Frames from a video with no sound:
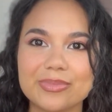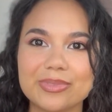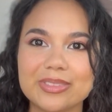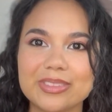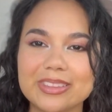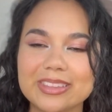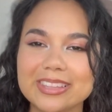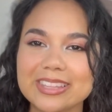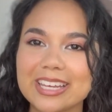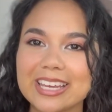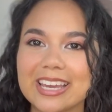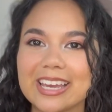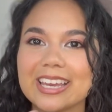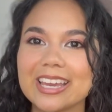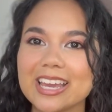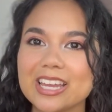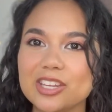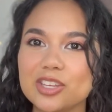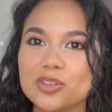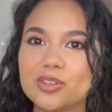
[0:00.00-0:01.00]
like,
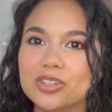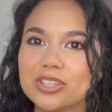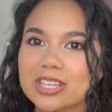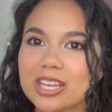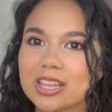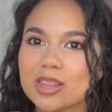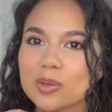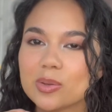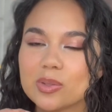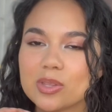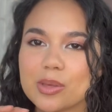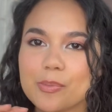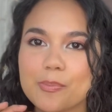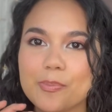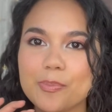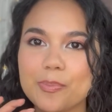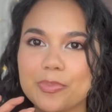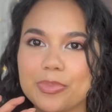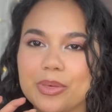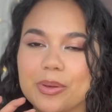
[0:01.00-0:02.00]
again, you just get
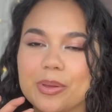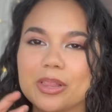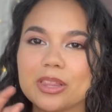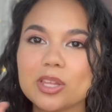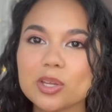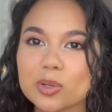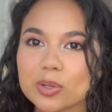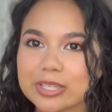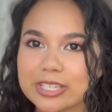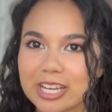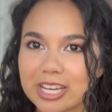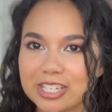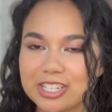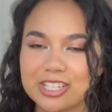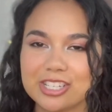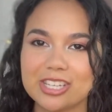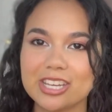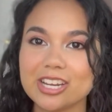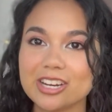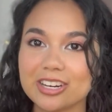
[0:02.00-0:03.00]
the little
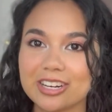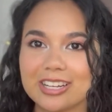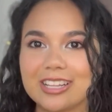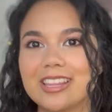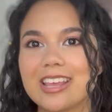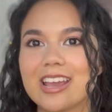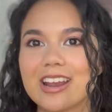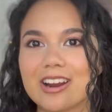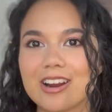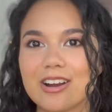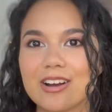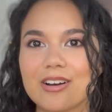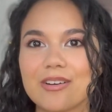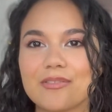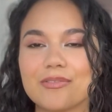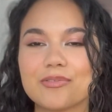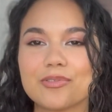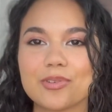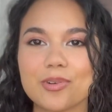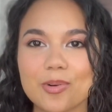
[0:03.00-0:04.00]
touches here and there
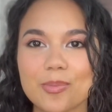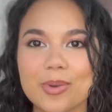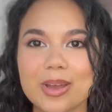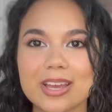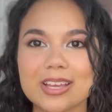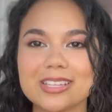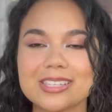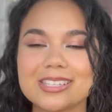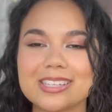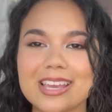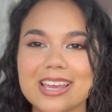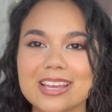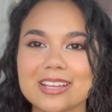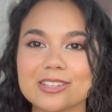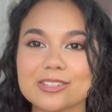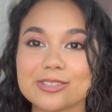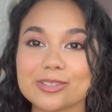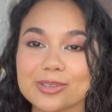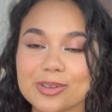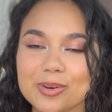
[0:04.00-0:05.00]
of romance
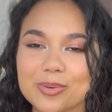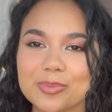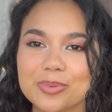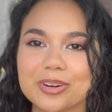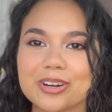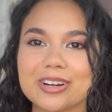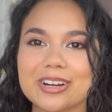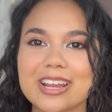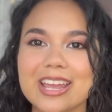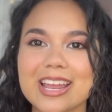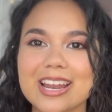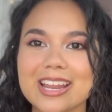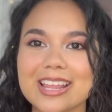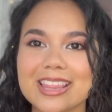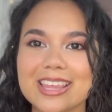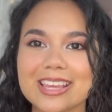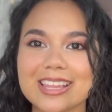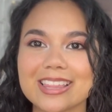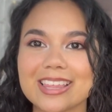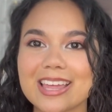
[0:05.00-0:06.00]
and slow burn, and I
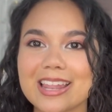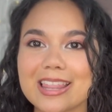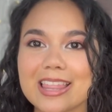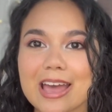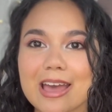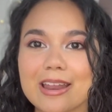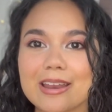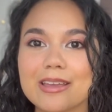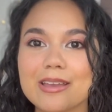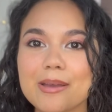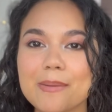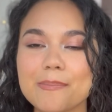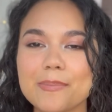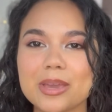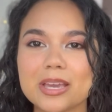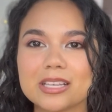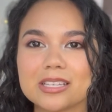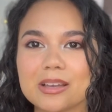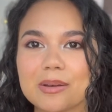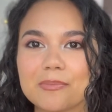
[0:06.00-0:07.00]
think that that
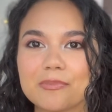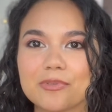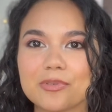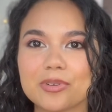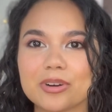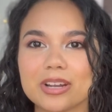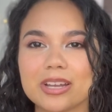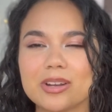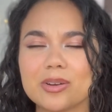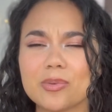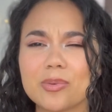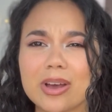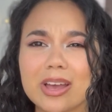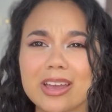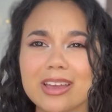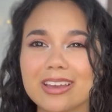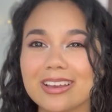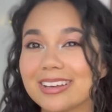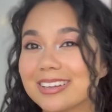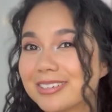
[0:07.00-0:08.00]
makes up for it in a
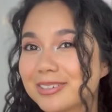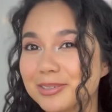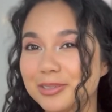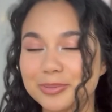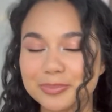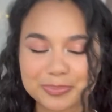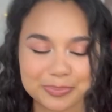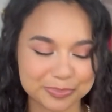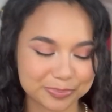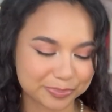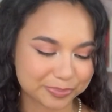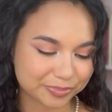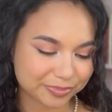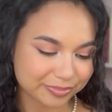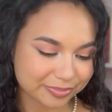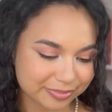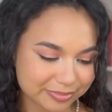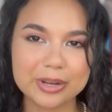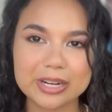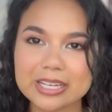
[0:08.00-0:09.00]
way. I don't know,
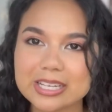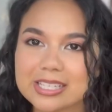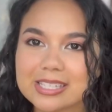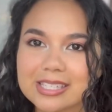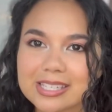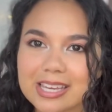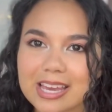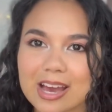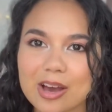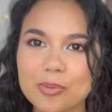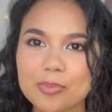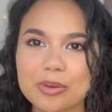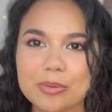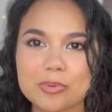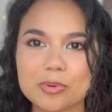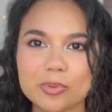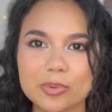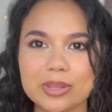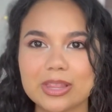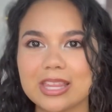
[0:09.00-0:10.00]
but I can see how
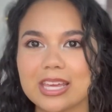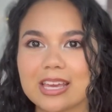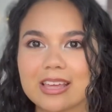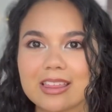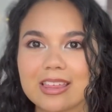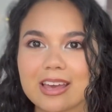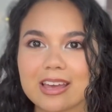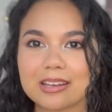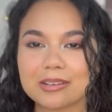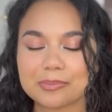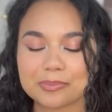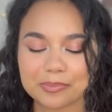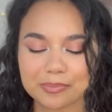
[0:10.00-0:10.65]
people would think that.